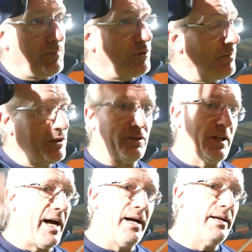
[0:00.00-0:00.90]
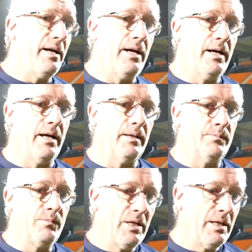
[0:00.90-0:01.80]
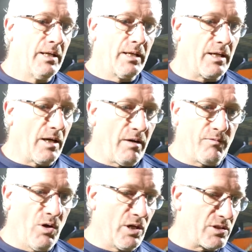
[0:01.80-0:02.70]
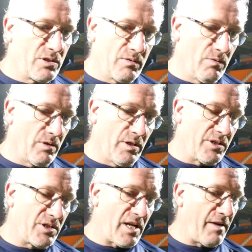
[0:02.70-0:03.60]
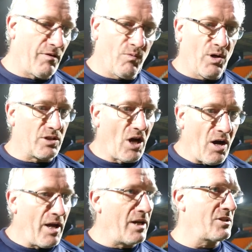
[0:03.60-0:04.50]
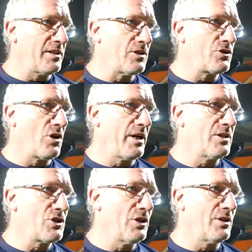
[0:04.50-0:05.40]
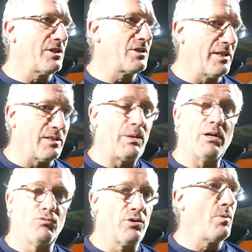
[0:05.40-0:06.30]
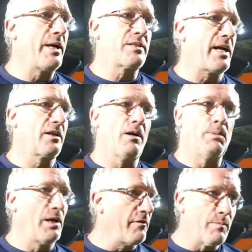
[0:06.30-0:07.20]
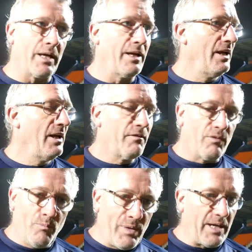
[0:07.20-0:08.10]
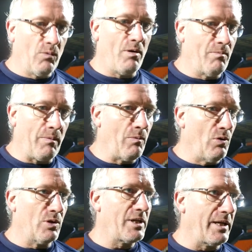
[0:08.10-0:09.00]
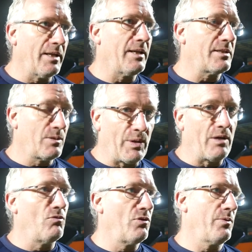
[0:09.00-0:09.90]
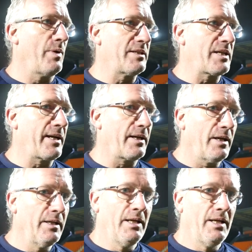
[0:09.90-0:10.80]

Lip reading: I promise you that. You know, I've worked, and as a staff we've worked tirelessly to try and turn this, and it's been a runaway tanker, believe me. From minute one when we walked in, this has been a runaway tanker,